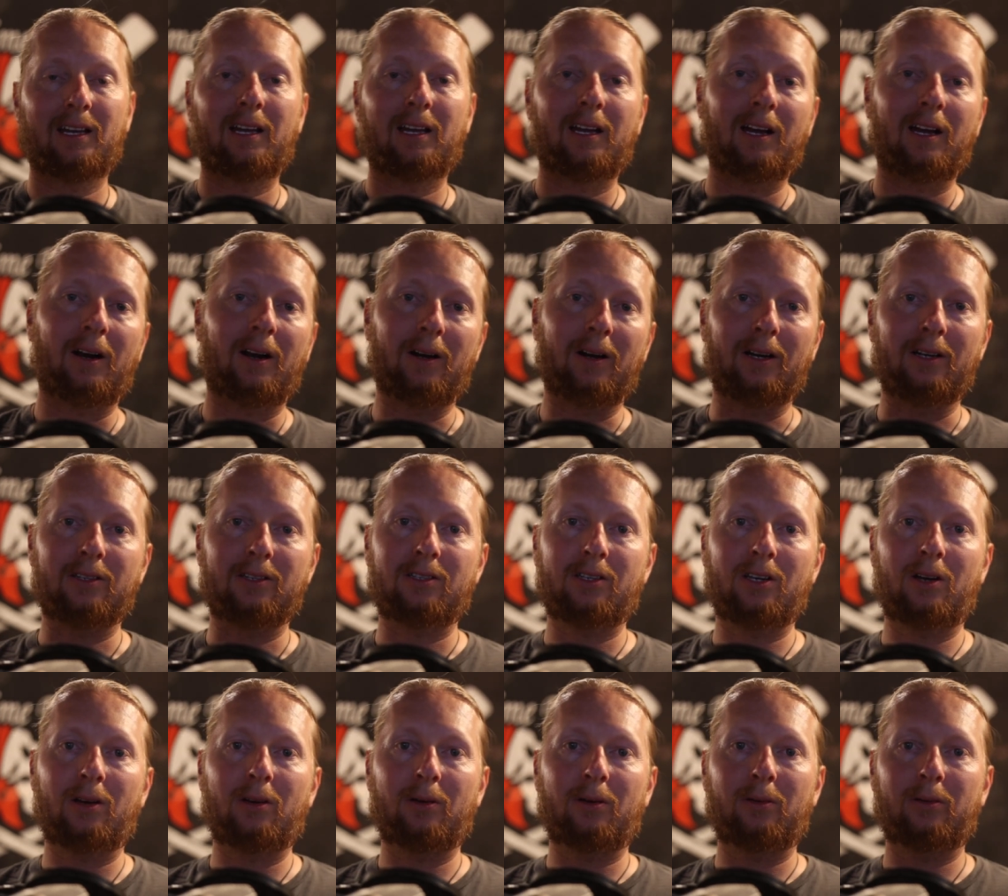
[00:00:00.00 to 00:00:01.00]
All right,
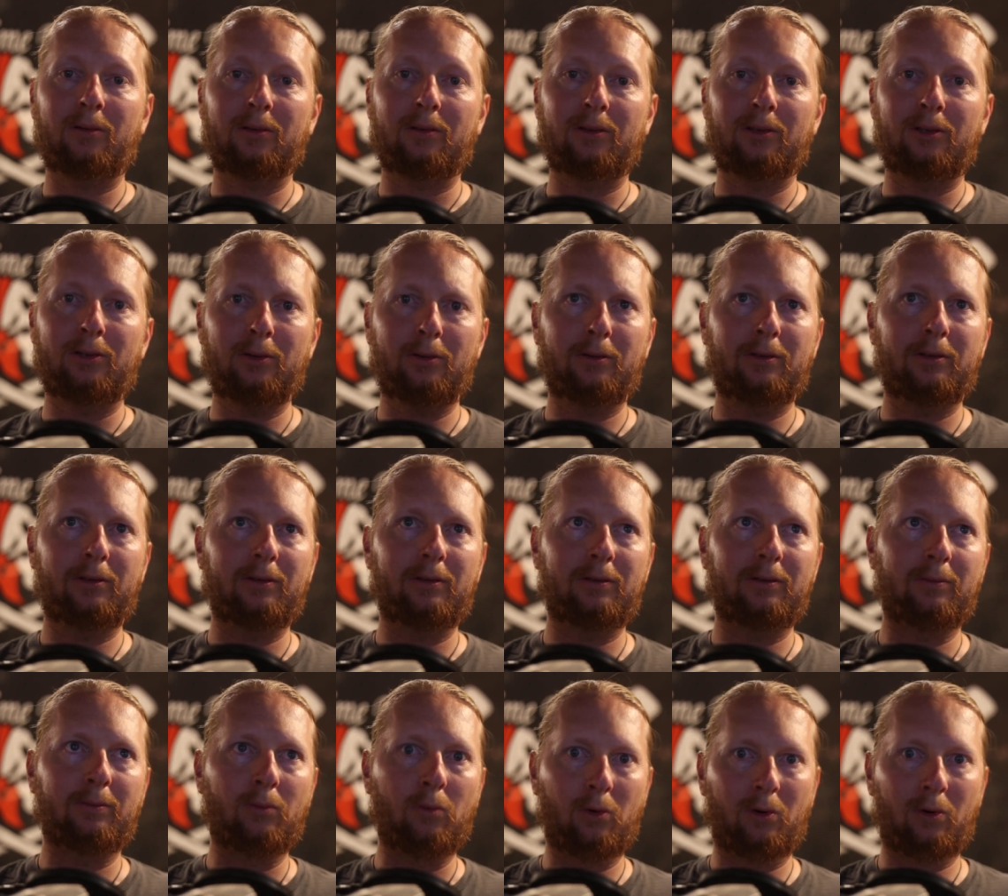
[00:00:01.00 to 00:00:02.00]
so due
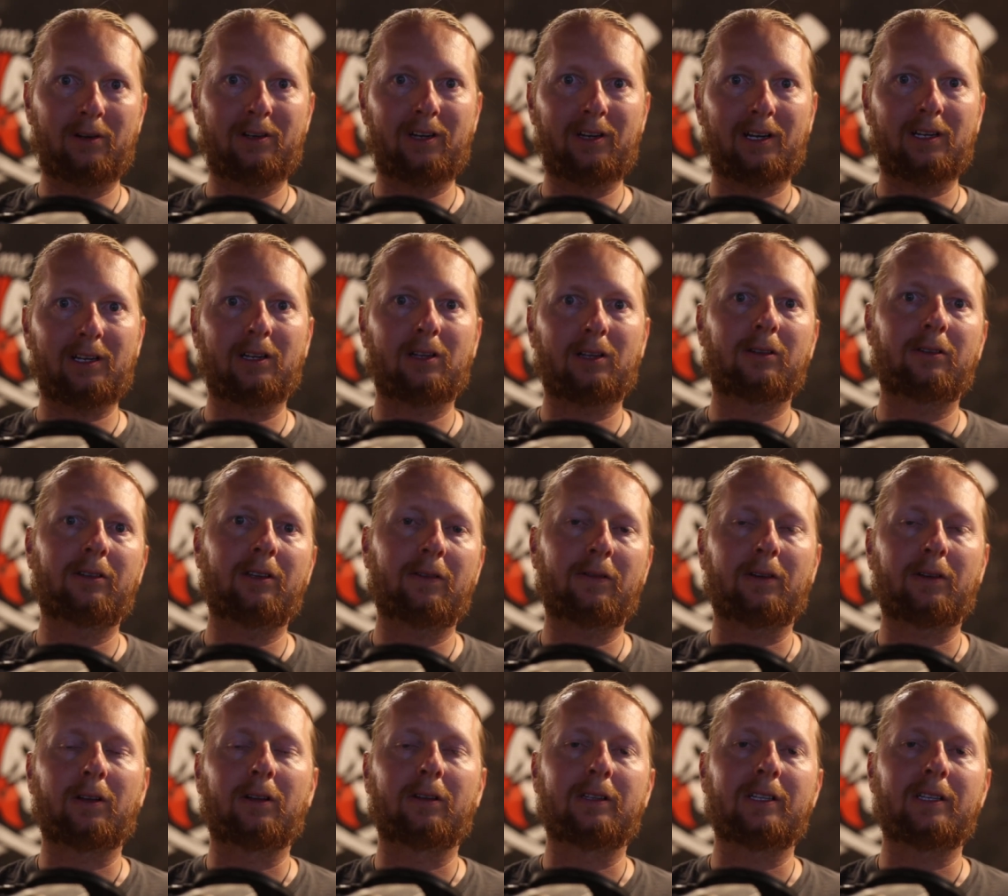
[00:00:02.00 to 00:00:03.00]
to more technical
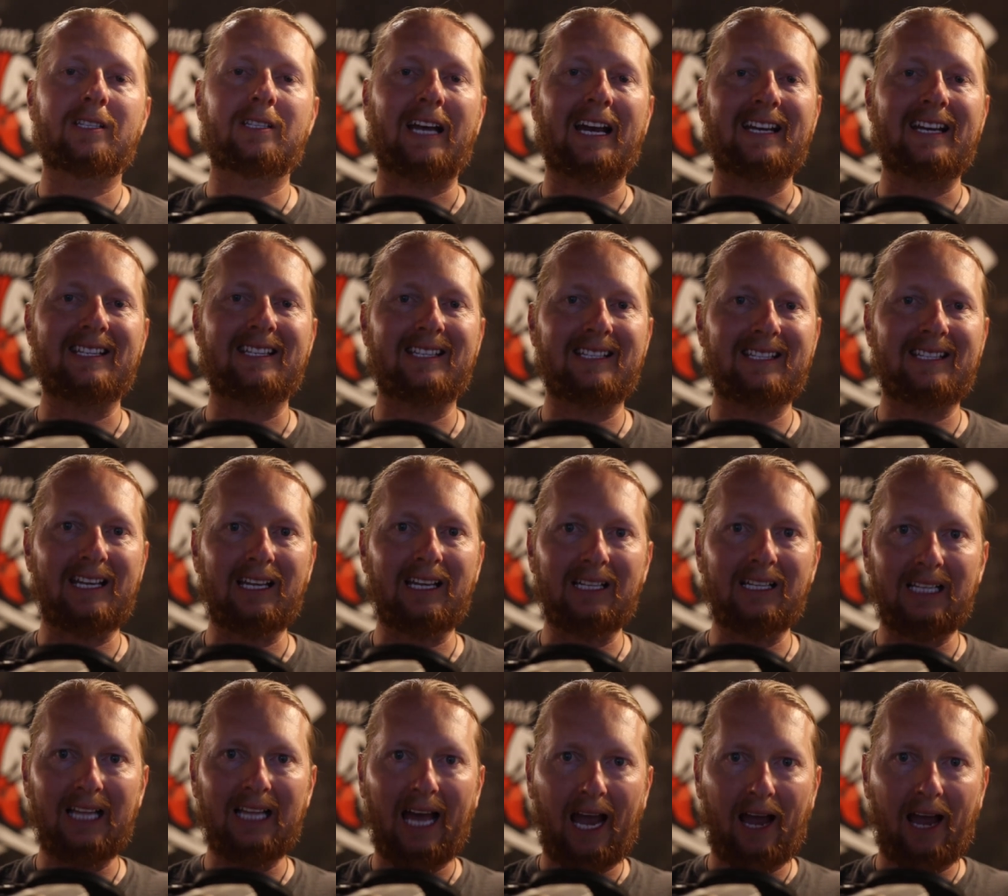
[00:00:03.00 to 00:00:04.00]
difficulties, I
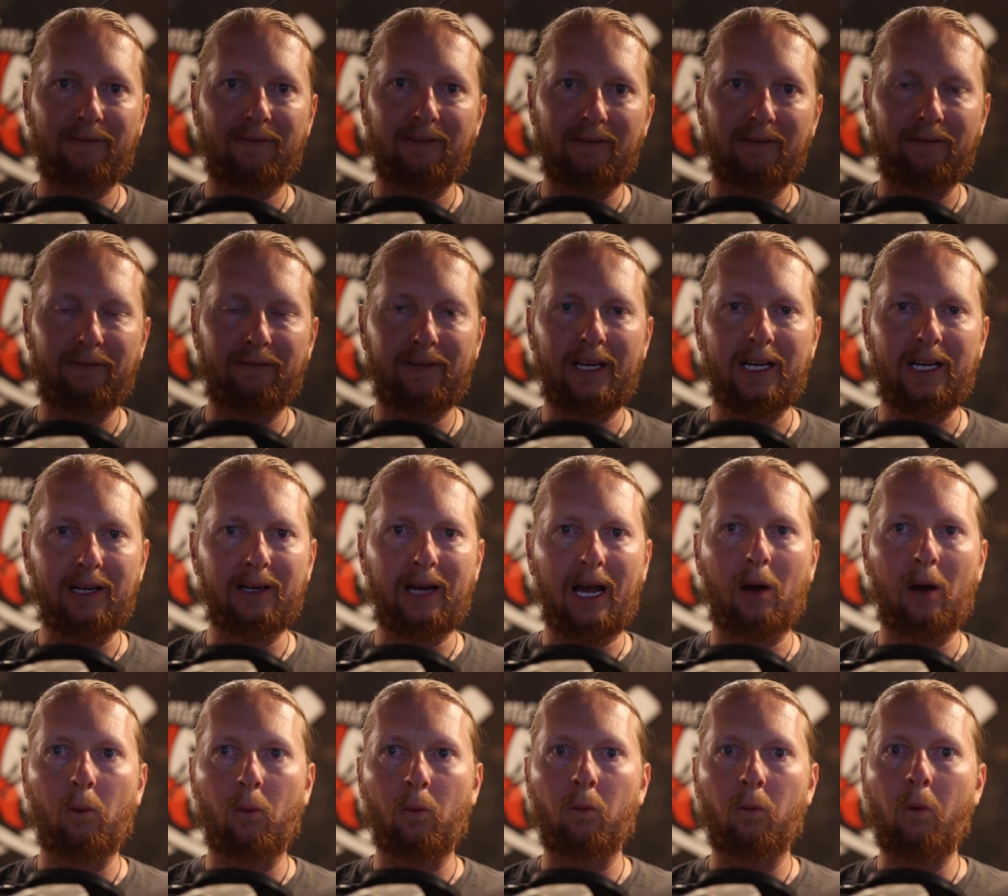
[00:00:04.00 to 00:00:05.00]
still haven't figured
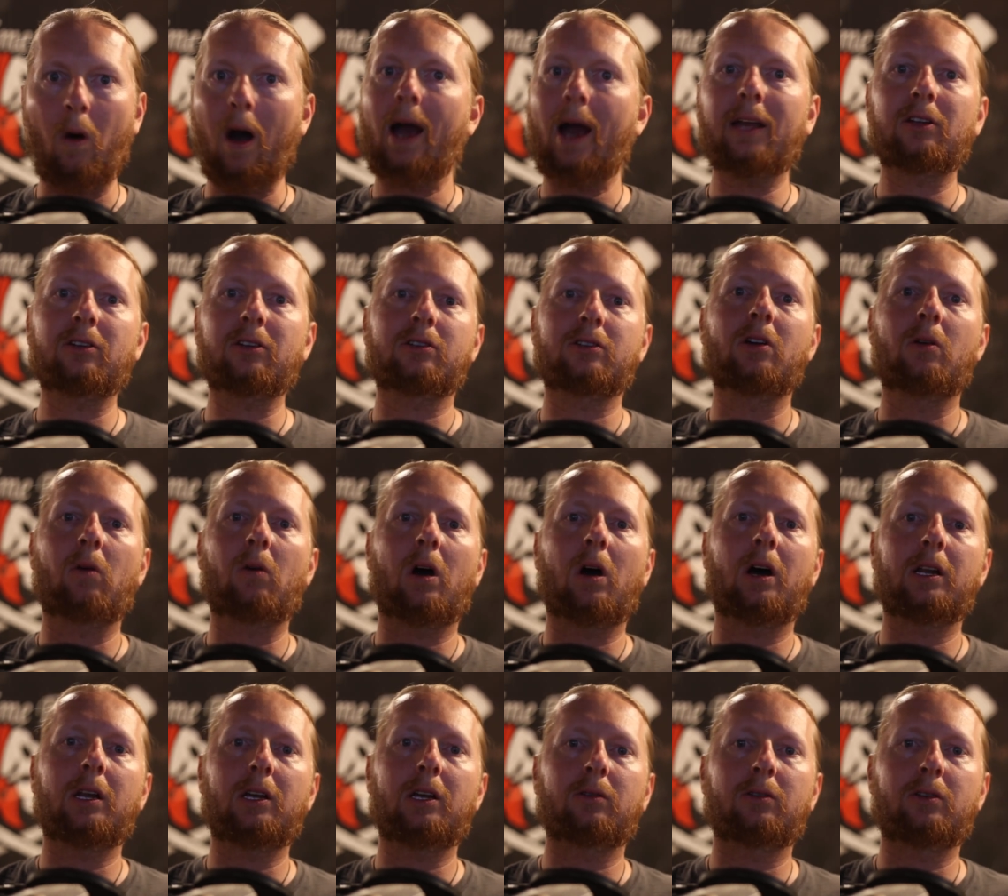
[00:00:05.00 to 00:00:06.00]
out why there's no
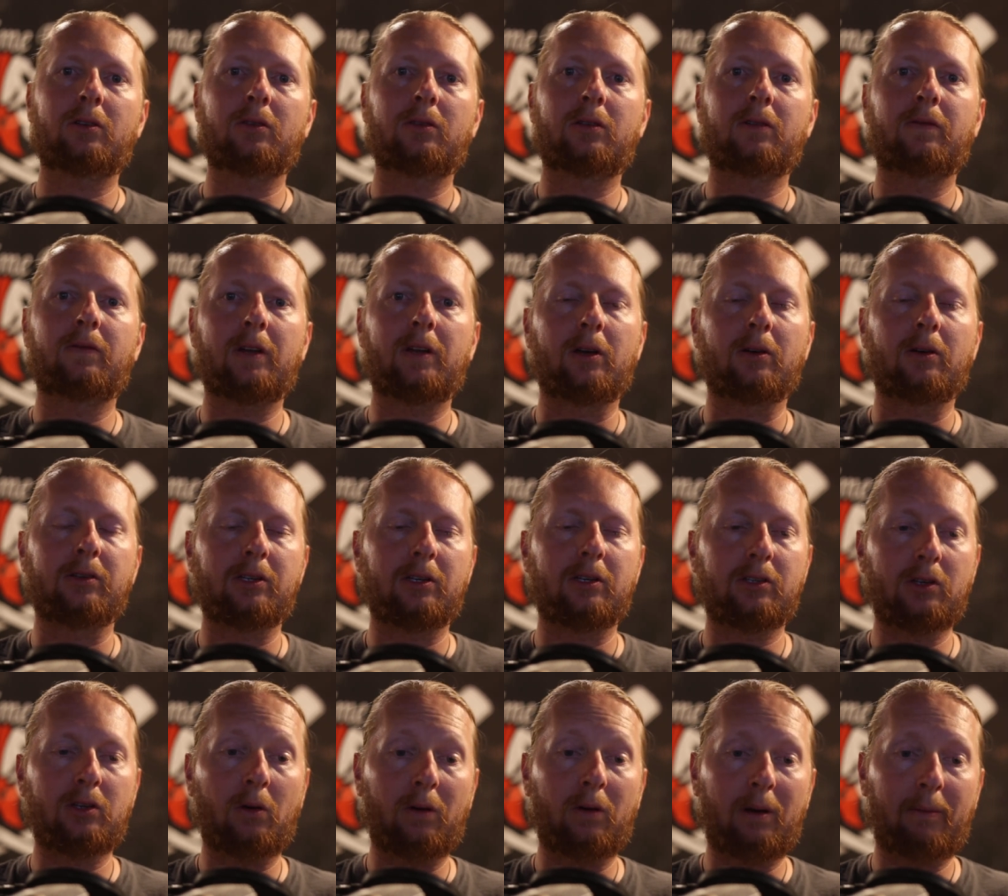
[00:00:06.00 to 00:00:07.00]
audio to the videos.
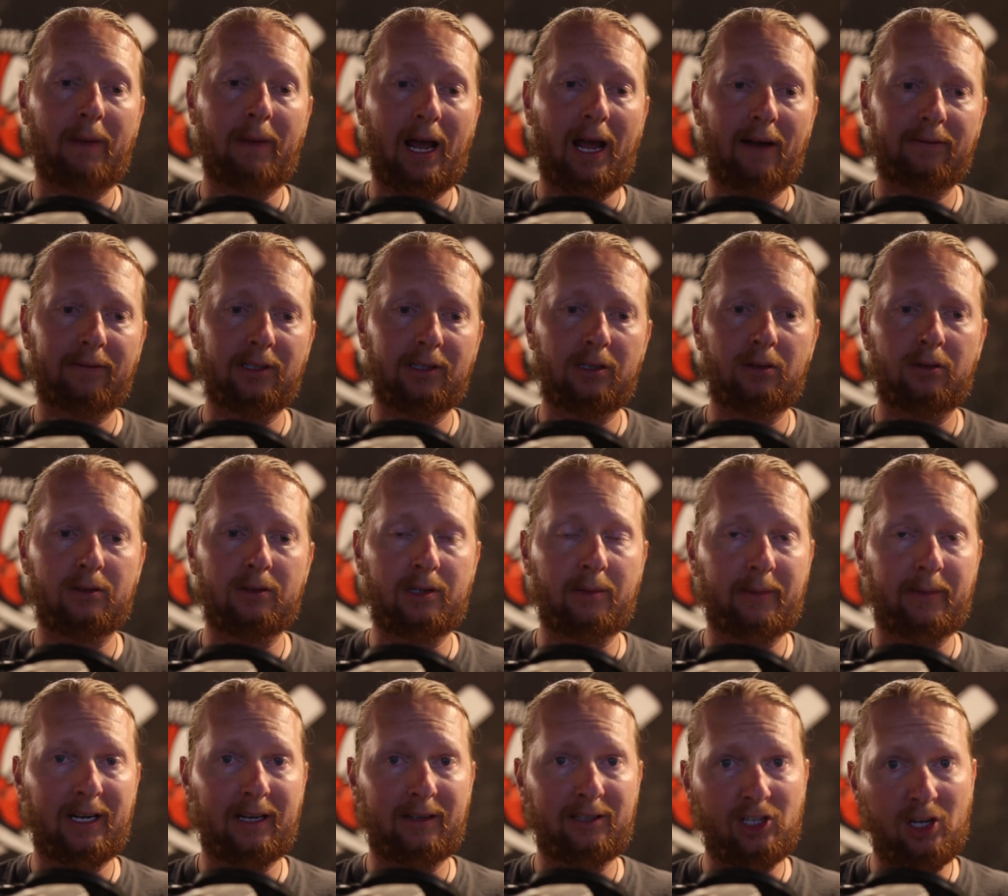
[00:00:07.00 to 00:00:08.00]
So what I'm going to have to do is I'm
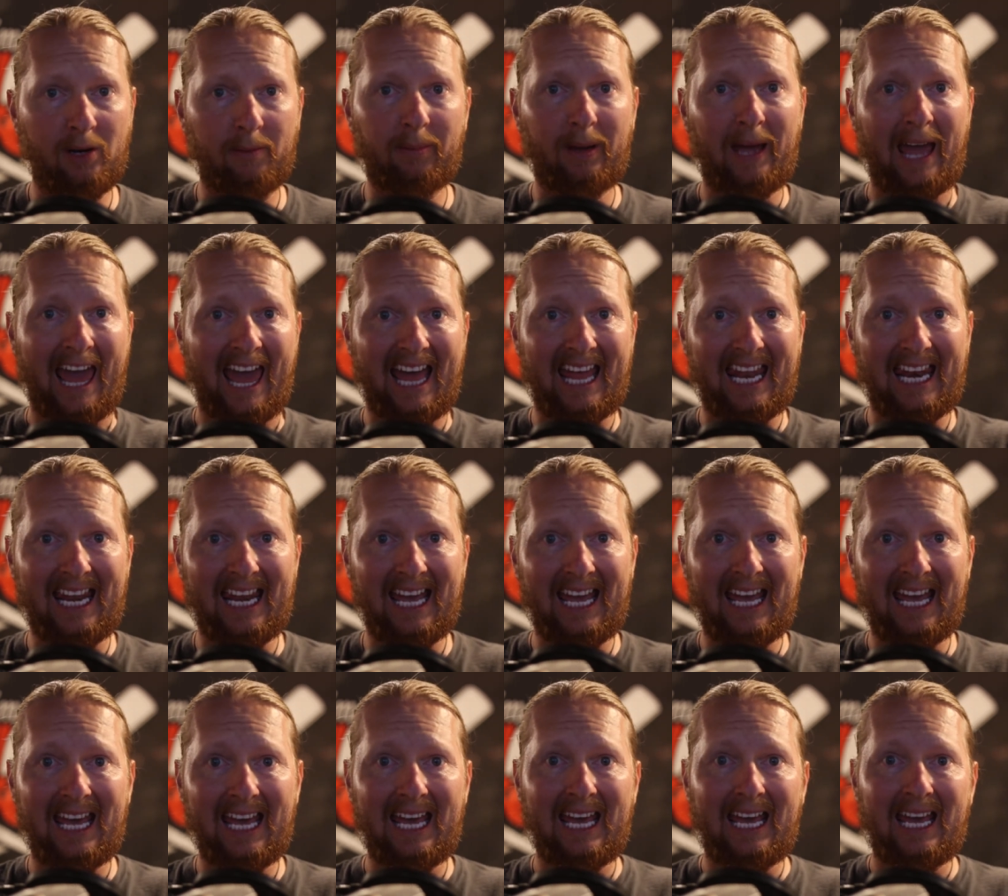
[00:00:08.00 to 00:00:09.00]
going to jump ahead
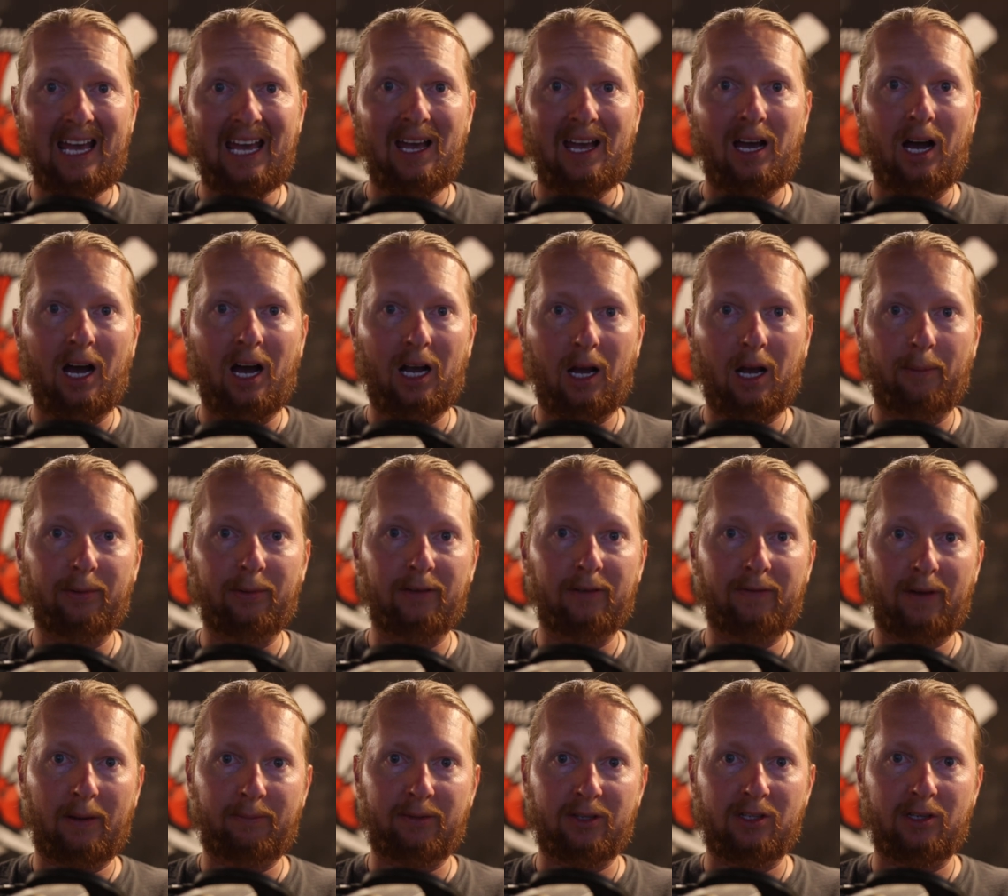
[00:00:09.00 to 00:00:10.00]
a couple of
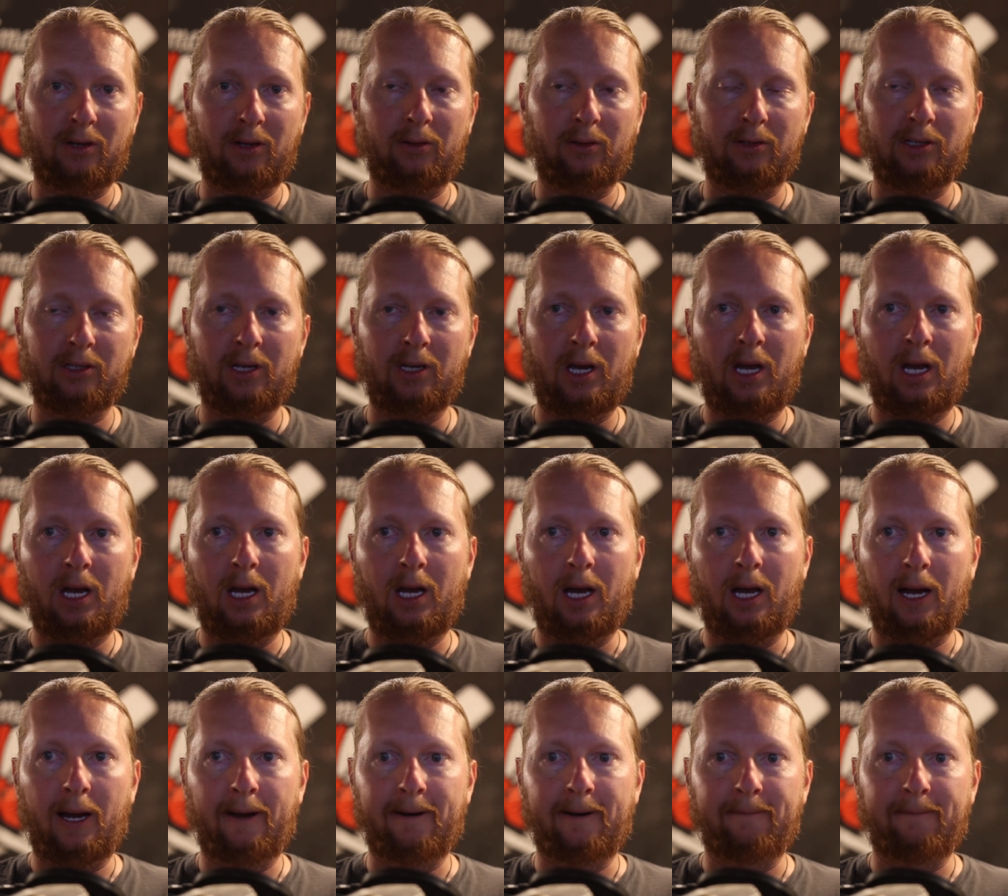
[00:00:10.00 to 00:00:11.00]
episodes.
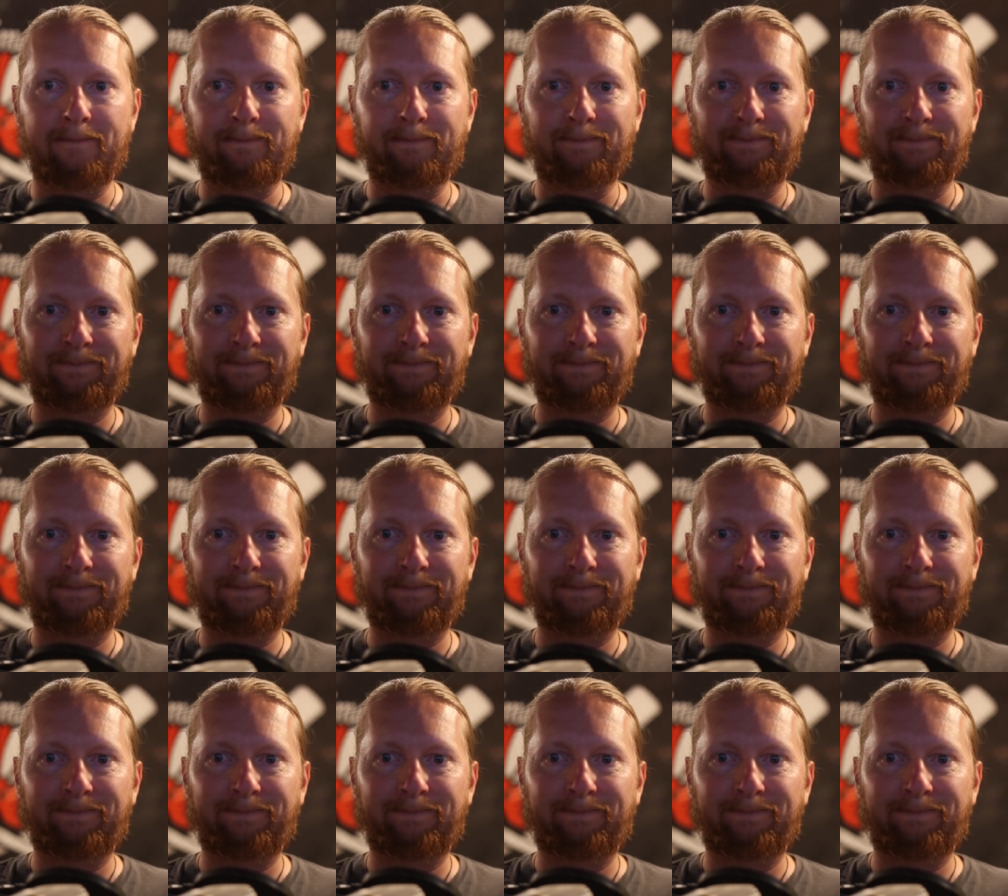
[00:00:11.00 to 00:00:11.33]
Um,